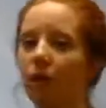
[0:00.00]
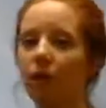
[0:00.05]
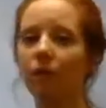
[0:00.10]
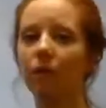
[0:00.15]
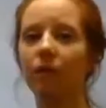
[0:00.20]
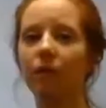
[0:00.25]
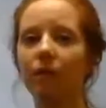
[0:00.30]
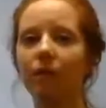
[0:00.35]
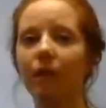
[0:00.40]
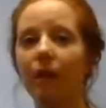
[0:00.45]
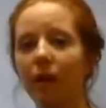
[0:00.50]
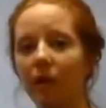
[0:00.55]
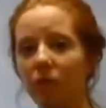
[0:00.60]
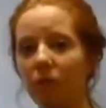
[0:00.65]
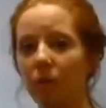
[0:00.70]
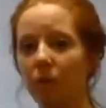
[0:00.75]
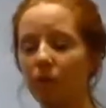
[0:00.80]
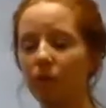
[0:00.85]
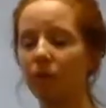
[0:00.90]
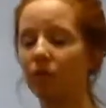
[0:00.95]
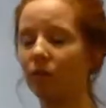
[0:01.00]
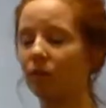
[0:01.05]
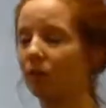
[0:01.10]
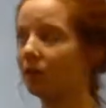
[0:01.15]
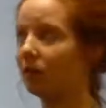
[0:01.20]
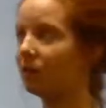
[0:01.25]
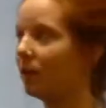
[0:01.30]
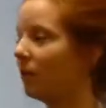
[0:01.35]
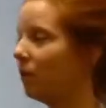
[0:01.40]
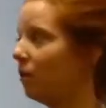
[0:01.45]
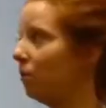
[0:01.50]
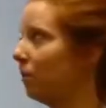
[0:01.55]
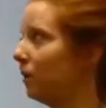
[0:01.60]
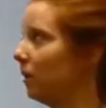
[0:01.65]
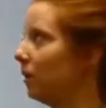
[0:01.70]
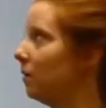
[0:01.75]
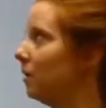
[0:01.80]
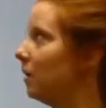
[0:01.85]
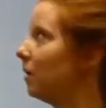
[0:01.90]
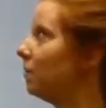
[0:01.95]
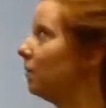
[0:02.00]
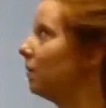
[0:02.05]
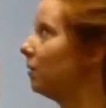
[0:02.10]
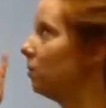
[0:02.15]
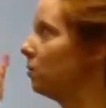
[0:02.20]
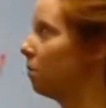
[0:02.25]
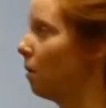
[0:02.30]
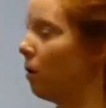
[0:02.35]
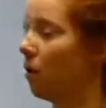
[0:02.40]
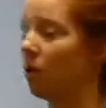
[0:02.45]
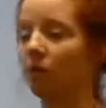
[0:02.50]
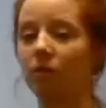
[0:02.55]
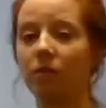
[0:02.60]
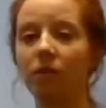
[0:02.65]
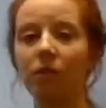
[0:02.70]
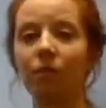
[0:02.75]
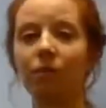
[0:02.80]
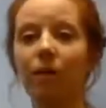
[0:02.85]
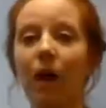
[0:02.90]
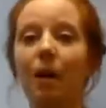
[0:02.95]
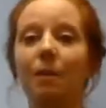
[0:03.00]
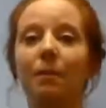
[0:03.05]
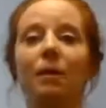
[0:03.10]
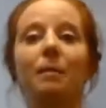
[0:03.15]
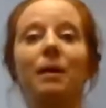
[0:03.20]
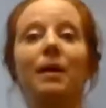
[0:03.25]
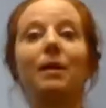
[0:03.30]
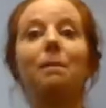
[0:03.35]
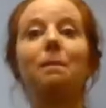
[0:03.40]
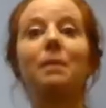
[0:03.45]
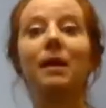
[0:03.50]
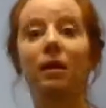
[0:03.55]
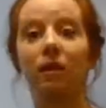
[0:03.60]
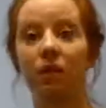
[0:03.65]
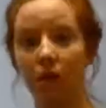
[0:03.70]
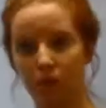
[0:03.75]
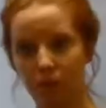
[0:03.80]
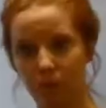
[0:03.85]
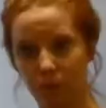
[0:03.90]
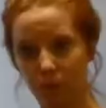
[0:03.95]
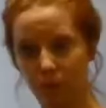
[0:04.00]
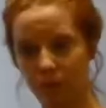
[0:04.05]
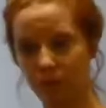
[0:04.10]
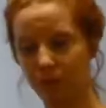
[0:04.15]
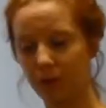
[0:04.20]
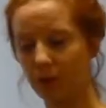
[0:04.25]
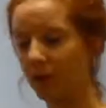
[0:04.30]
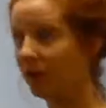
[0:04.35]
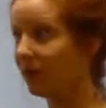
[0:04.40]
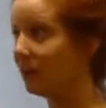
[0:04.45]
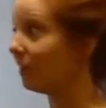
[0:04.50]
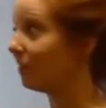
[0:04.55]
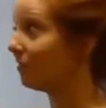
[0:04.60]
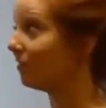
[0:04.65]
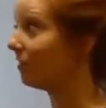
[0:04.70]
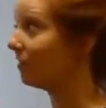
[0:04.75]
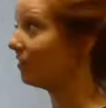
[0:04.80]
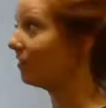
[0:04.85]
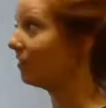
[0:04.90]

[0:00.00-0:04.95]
This exponent's going to tell me if it's positive, I'm going to make a big number. If it's